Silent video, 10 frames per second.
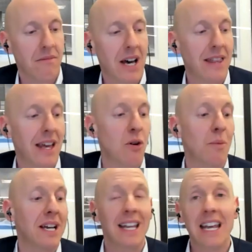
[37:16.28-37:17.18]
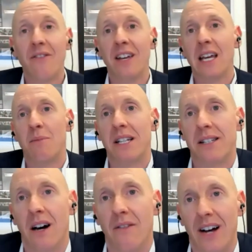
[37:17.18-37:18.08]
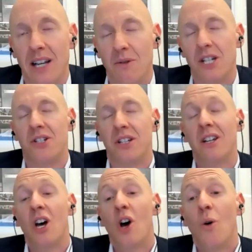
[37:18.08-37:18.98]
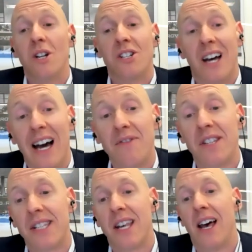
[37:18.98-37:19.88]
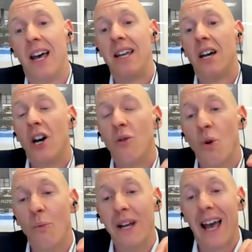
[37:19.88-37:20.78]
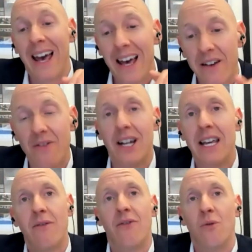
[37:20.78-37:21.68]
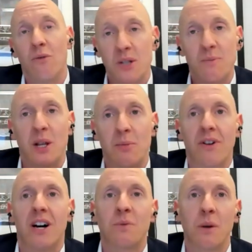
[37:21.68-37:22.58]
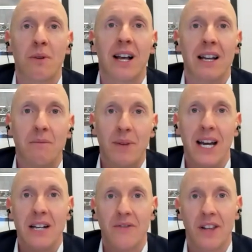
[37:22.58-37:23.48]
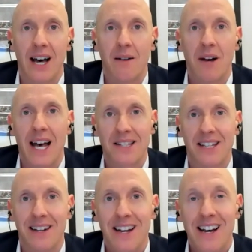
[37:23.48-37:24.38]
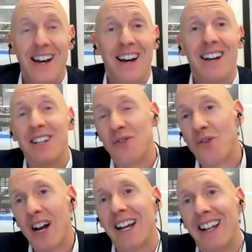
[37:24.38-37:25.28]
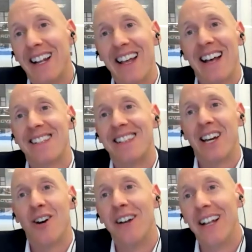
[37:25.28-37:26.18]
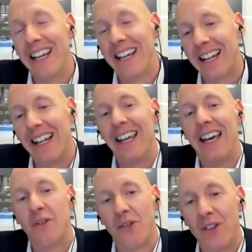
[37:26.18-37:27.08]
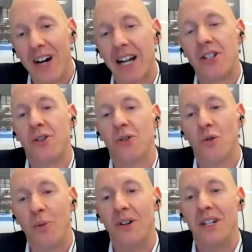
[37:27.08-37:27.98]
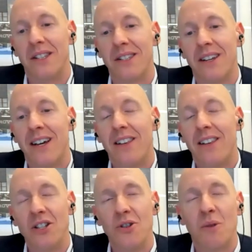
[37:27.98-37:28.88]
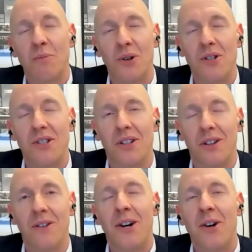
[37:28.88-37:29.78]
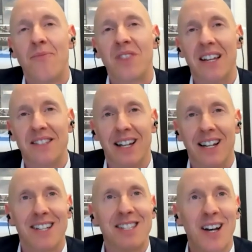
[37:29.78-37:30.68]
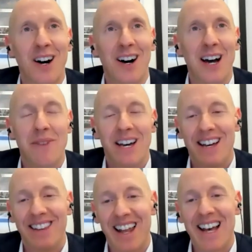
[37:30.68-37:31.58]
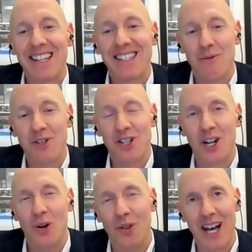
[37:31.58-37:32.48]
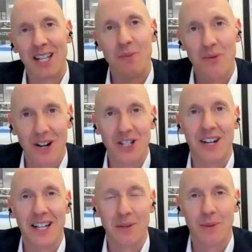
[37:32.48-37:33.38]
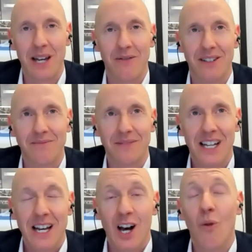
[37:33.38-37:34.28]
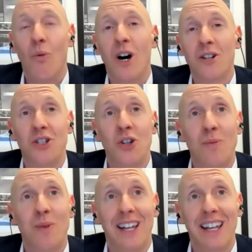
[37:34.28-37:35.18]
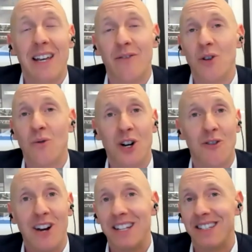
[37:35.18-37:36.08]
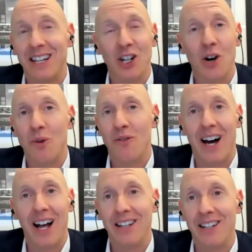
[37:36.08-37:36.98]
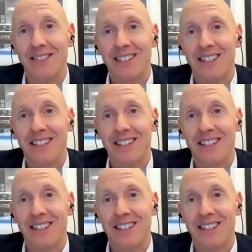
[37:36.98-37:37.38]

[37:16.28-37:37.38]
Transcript: and there will be an EV EBITDA valuation, which I have to say will be heavily influenced by the price we paid for that asset. Because frankly, that's the only clear factual point that you can point to, as the last time that asset was sold, that's the price you had to pay for it. And whilst you believe you are creating a lot more value